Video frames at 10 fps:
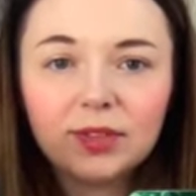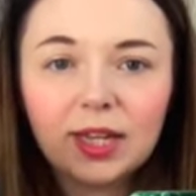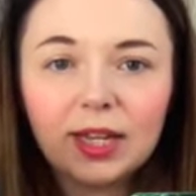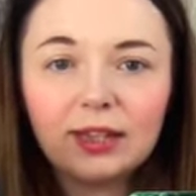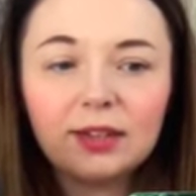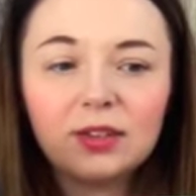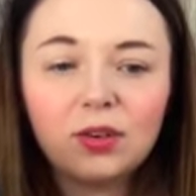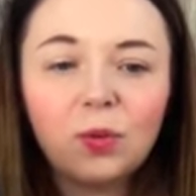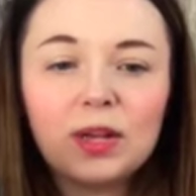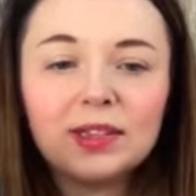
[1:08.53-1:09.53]
And as
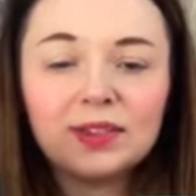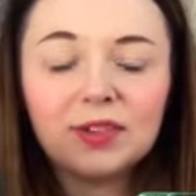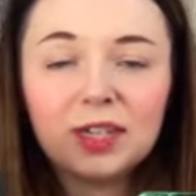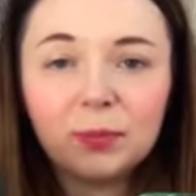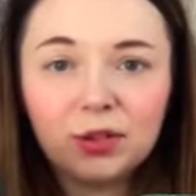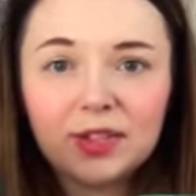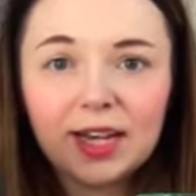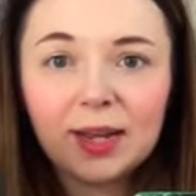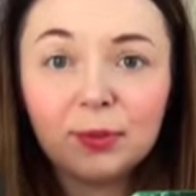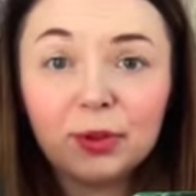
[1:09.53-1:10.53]
always, if you need more
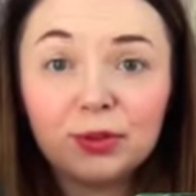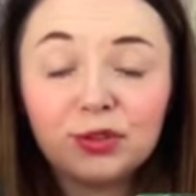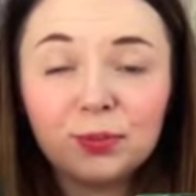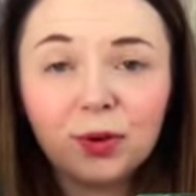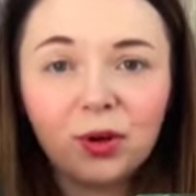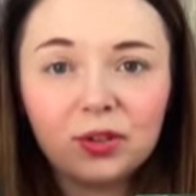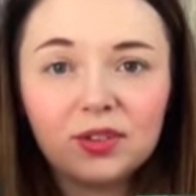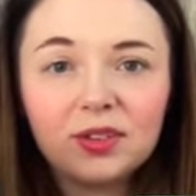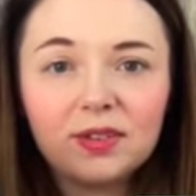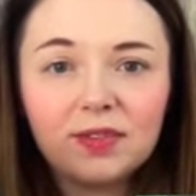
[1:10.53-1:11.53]
time, you can just
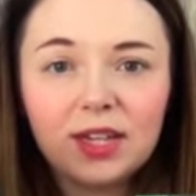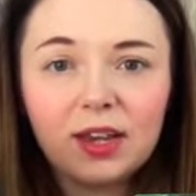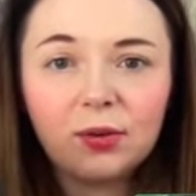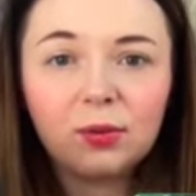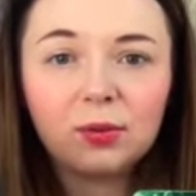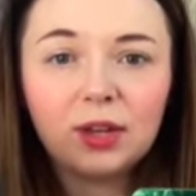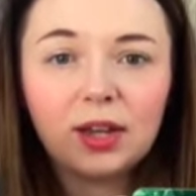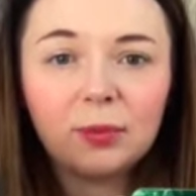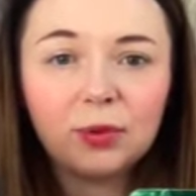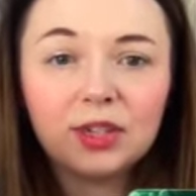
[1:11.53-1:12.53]
pause the video.
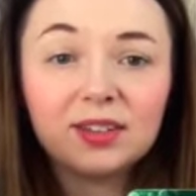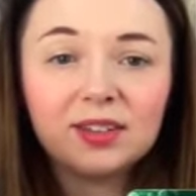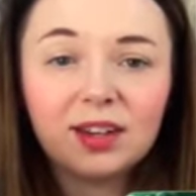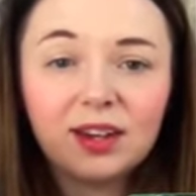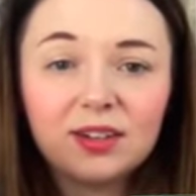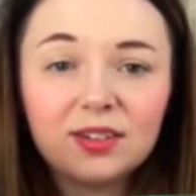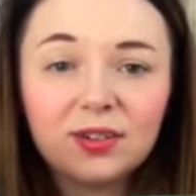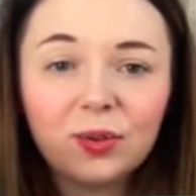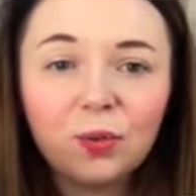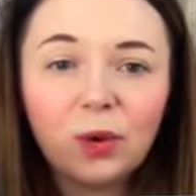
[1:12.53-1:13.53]
And we're going to start
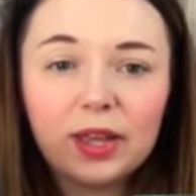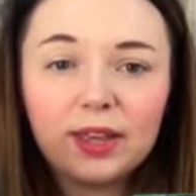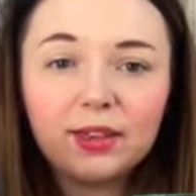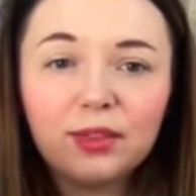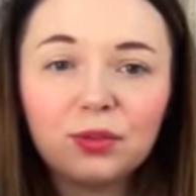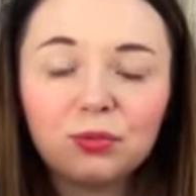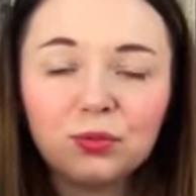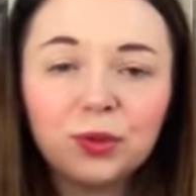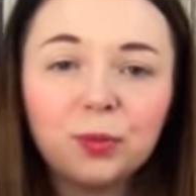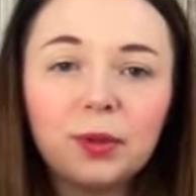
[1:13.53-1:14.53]
with
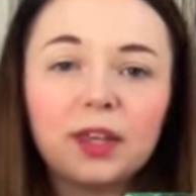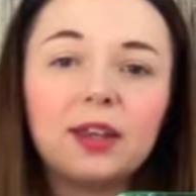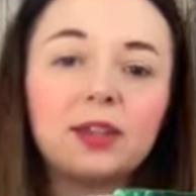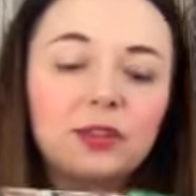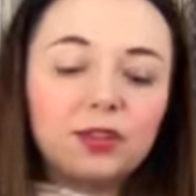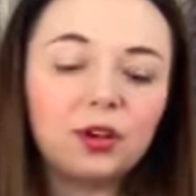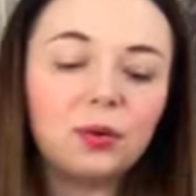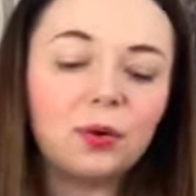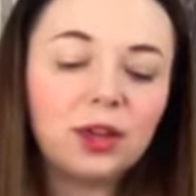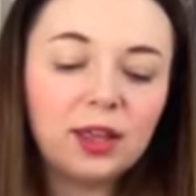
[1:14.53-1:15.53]
Ruby.
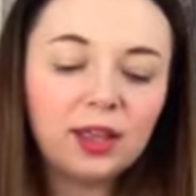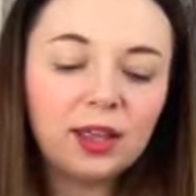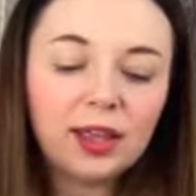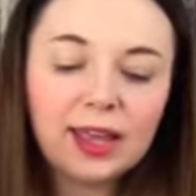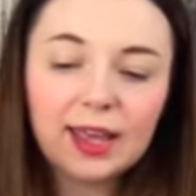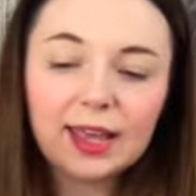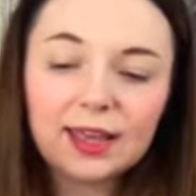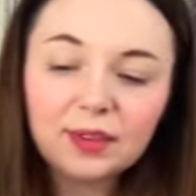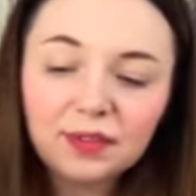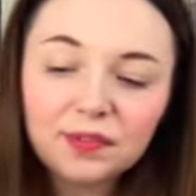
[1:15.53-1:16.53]
So
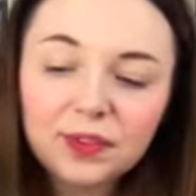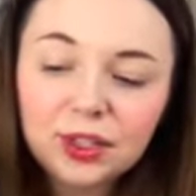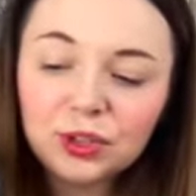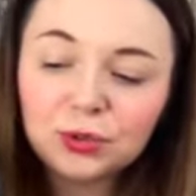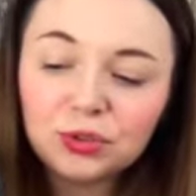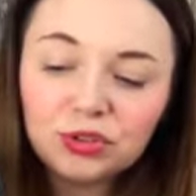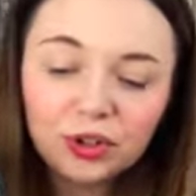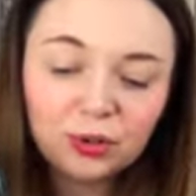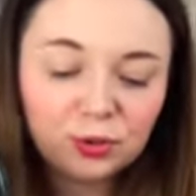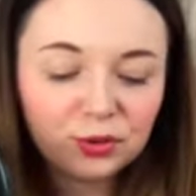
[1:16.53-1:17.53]
if you
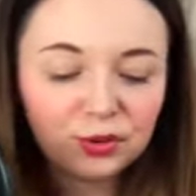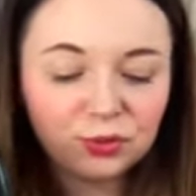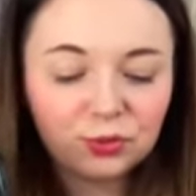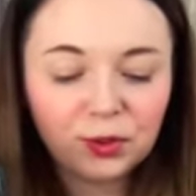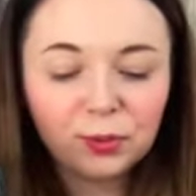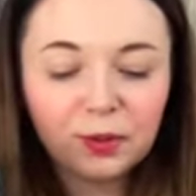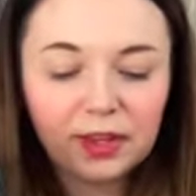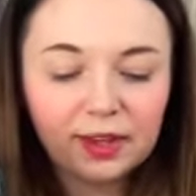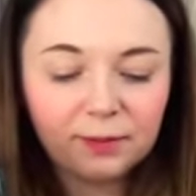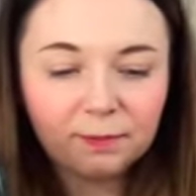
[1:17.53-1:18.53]
chose
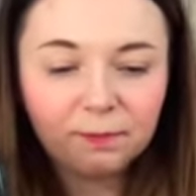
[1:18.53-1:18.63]
Ruby,